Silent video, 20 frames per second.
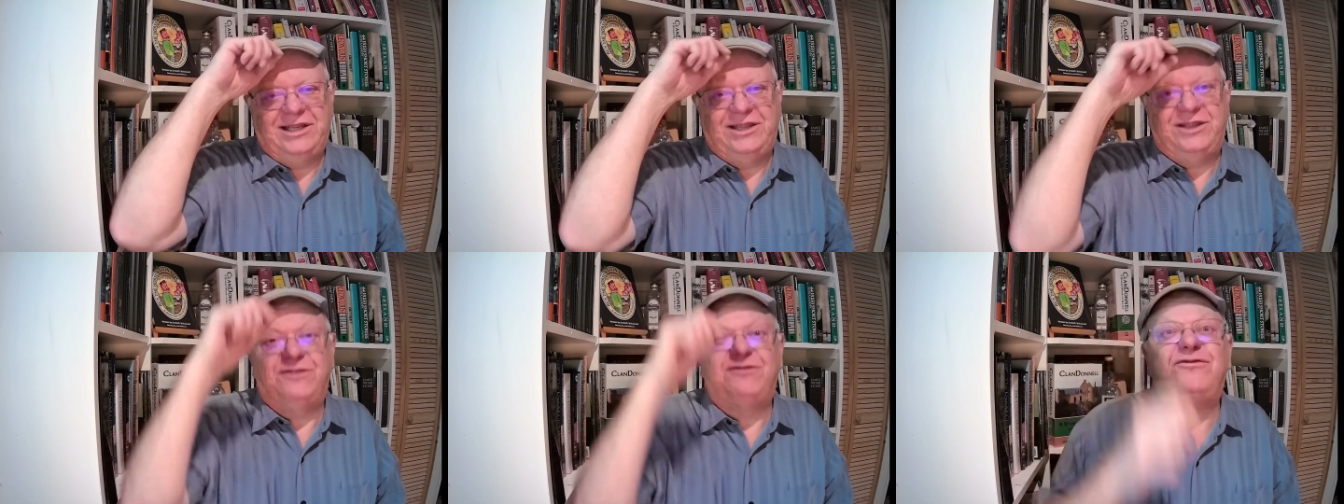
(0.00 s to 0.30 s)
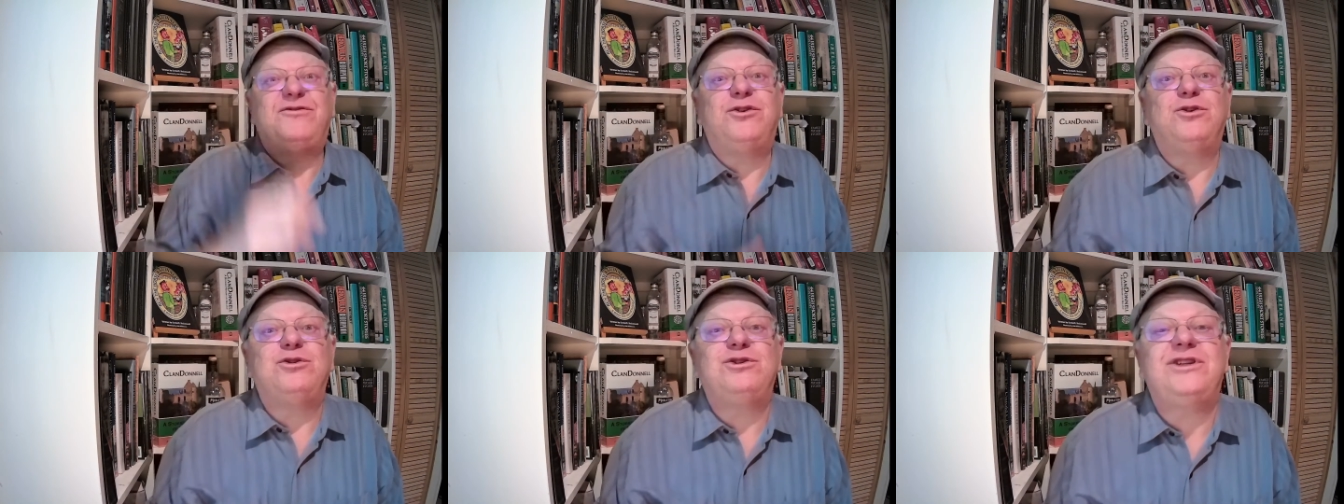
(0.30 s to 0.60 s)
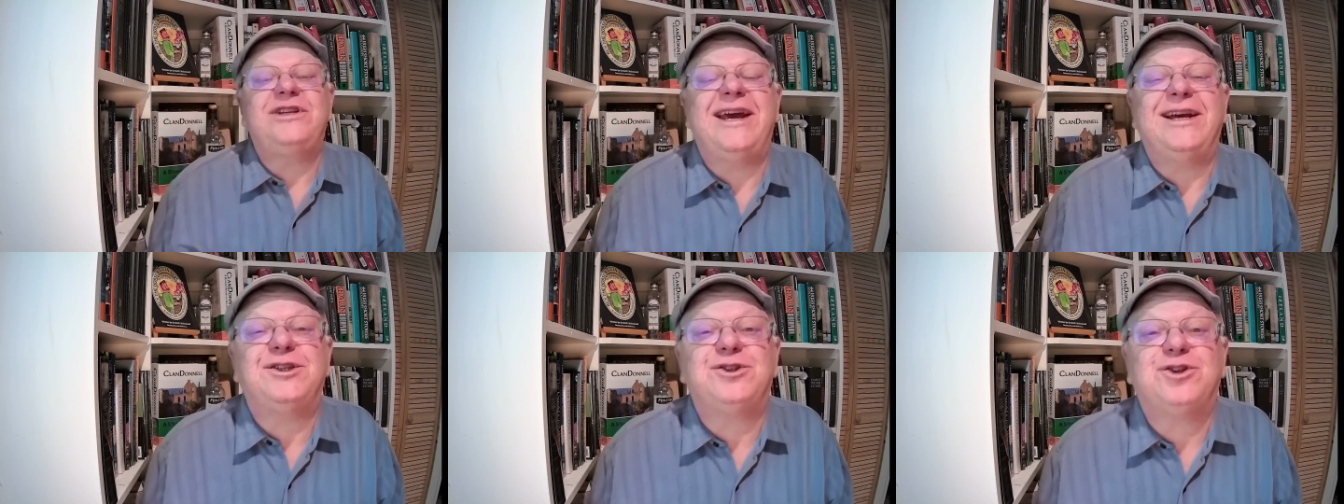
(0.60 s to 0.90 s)
the
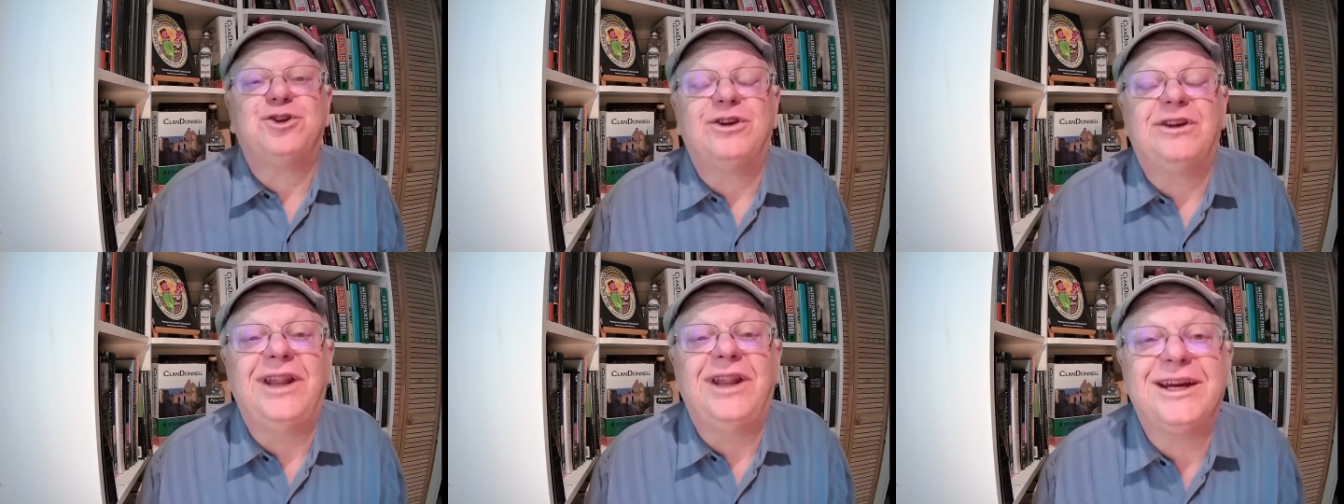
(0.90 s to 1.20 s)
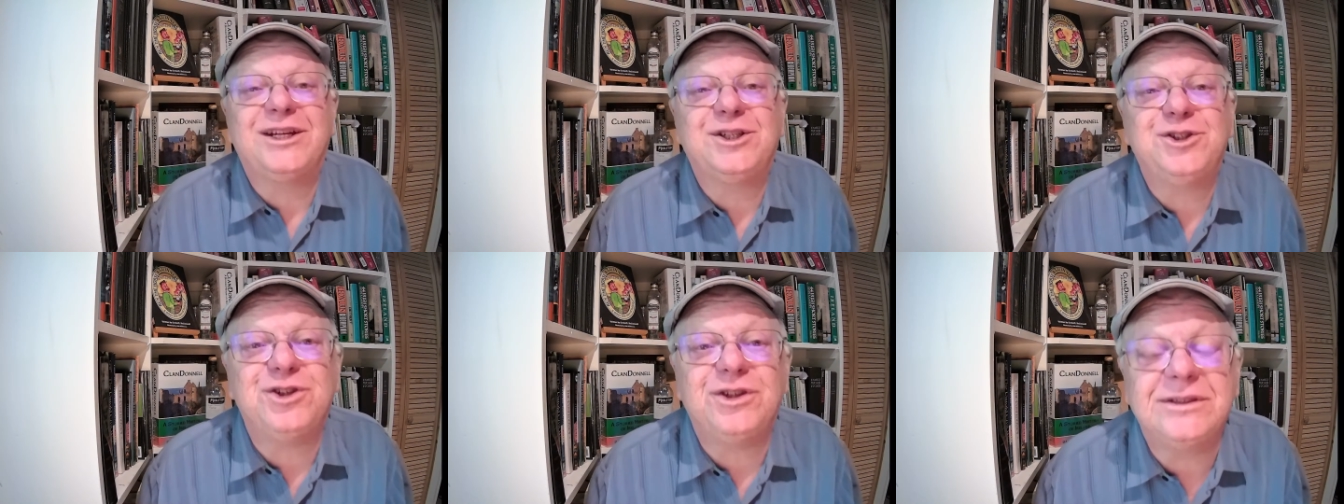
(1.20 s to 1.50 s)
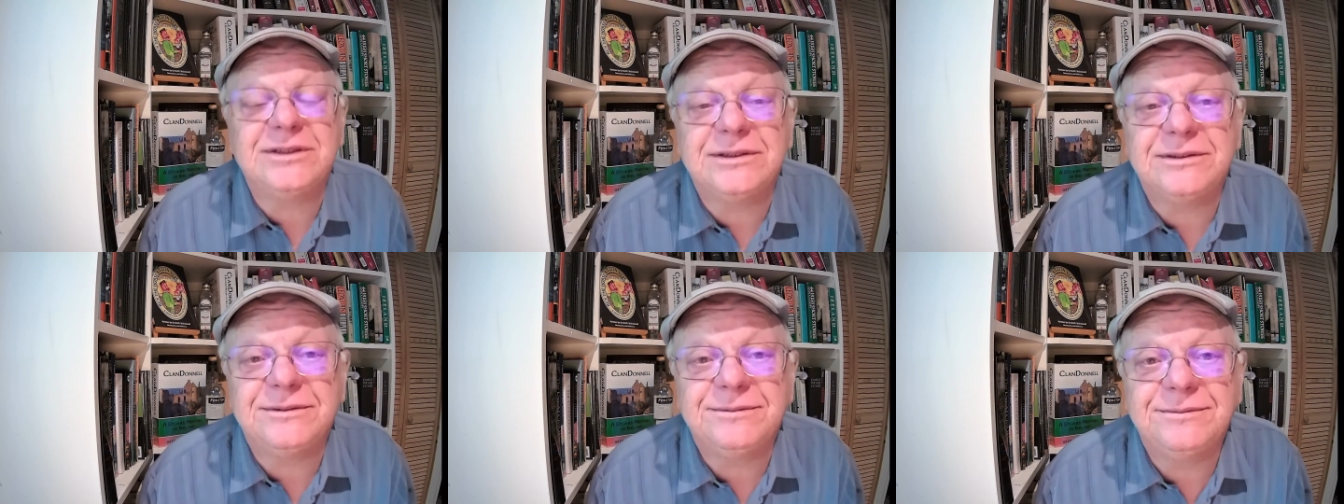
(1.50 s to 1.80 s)
first national
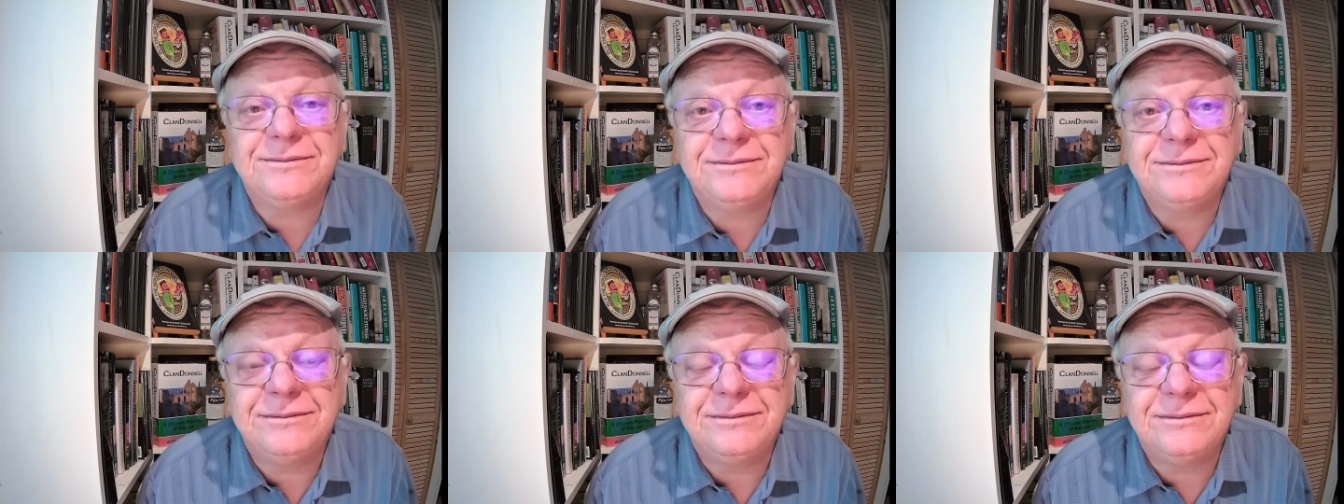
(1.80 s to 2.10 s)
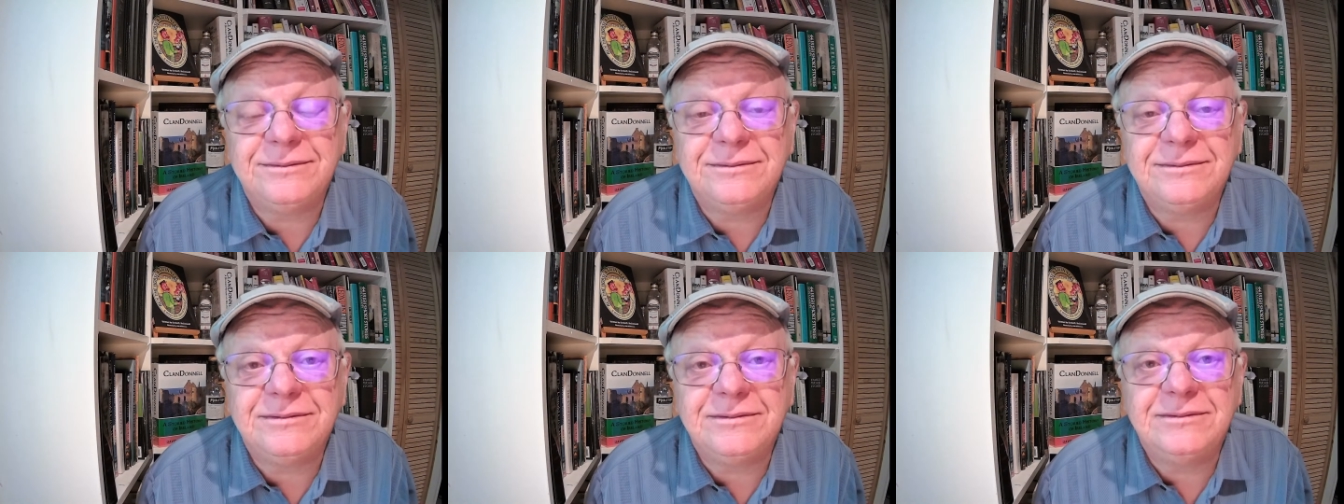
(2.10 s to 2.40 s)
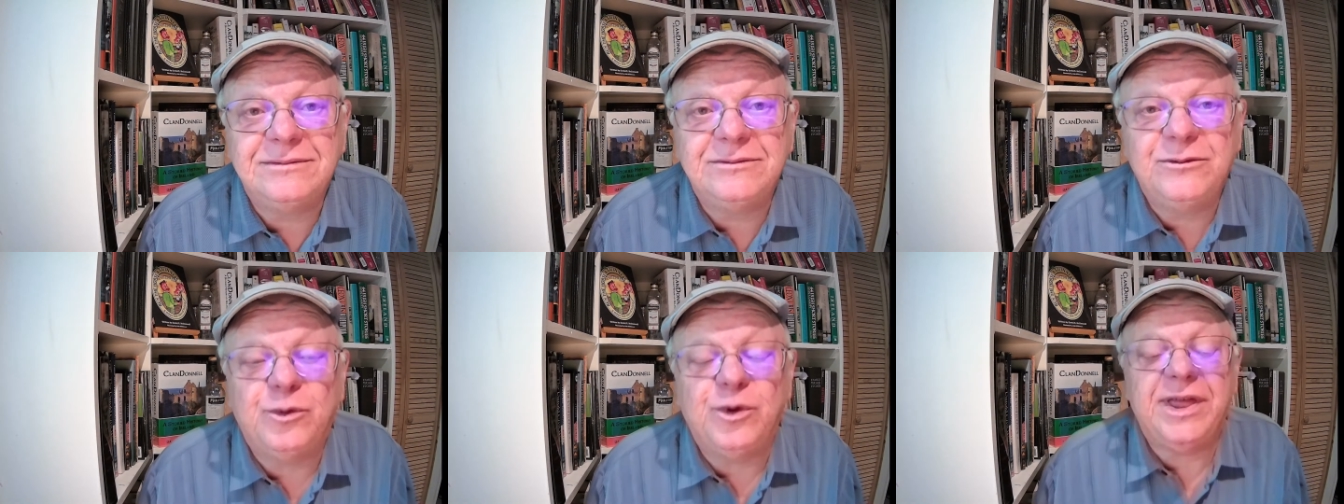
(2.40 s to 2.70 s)
election
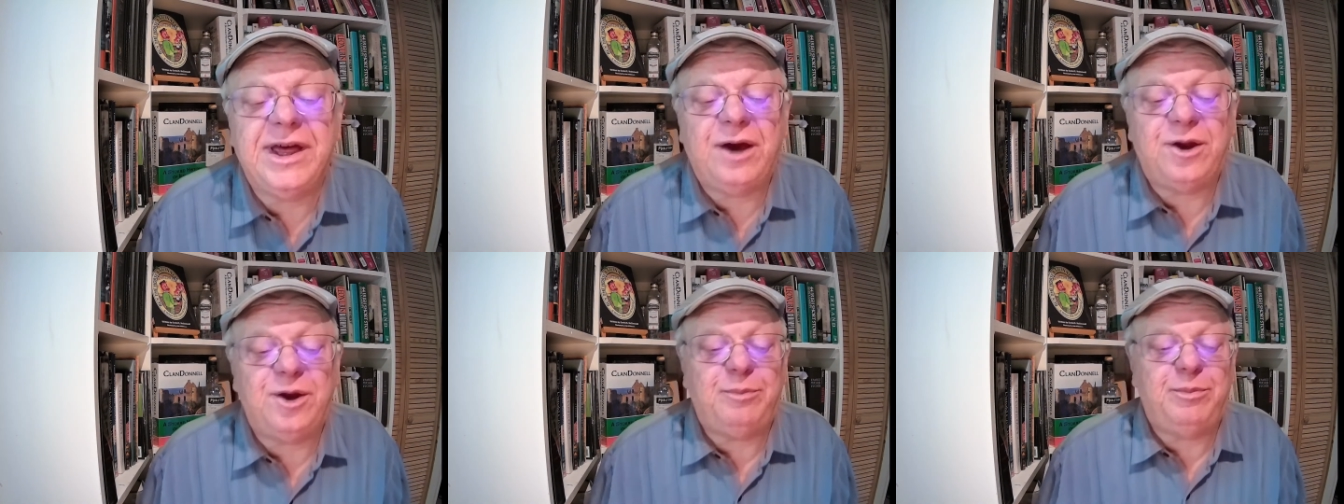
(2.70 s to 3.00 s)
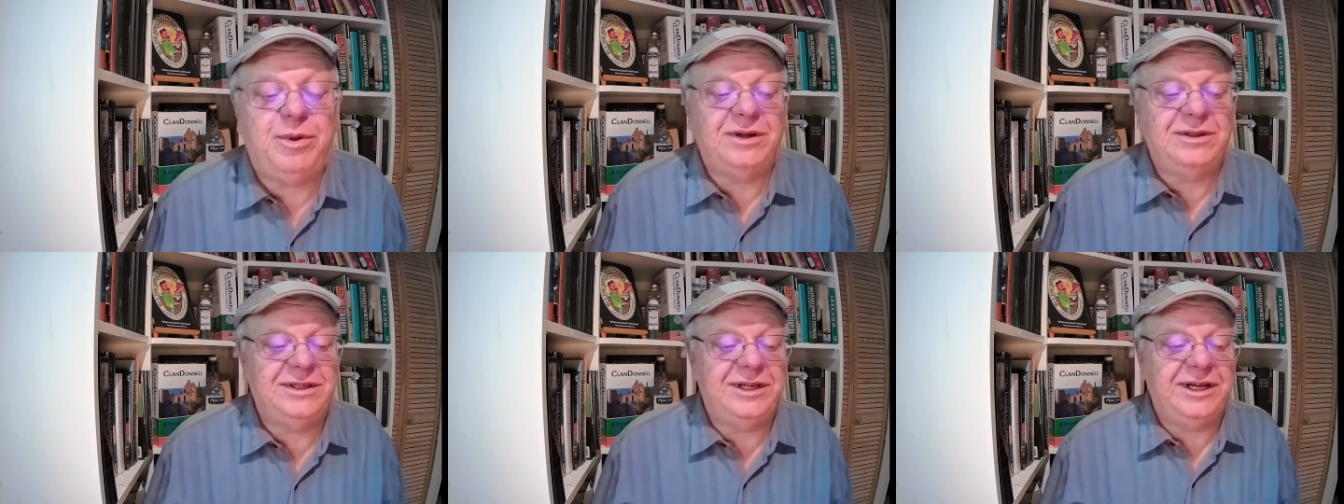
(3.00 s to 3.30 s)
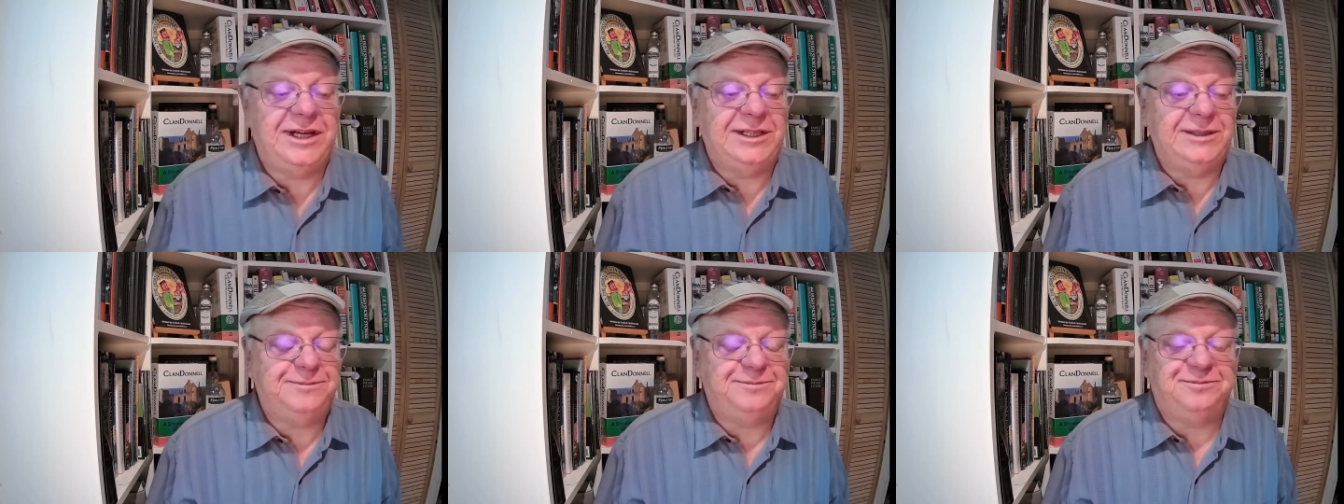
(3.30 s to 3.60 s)
without
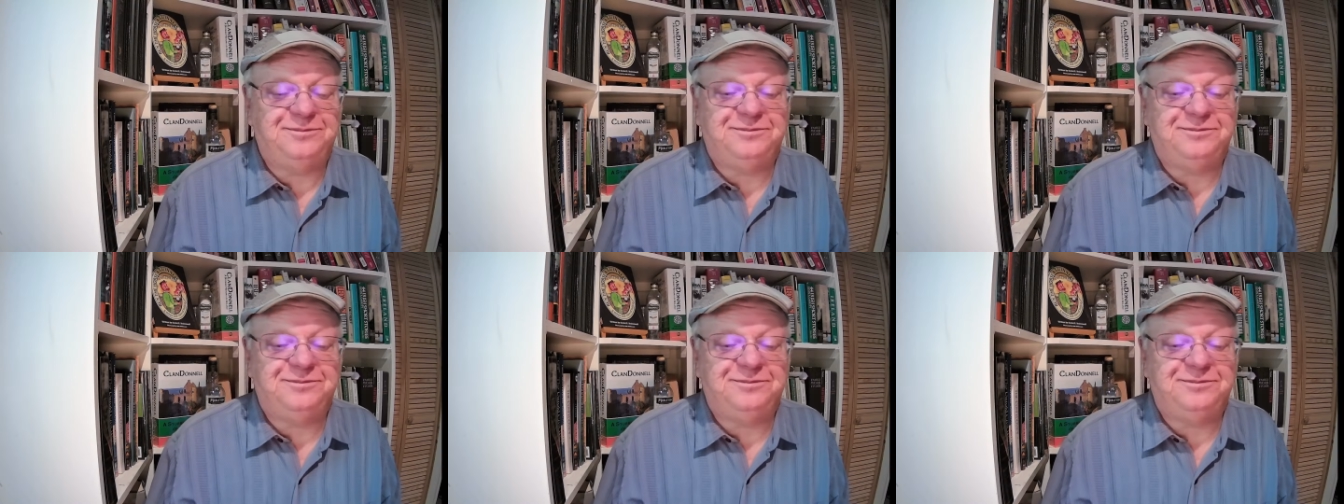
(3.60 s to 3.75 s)
apartheid.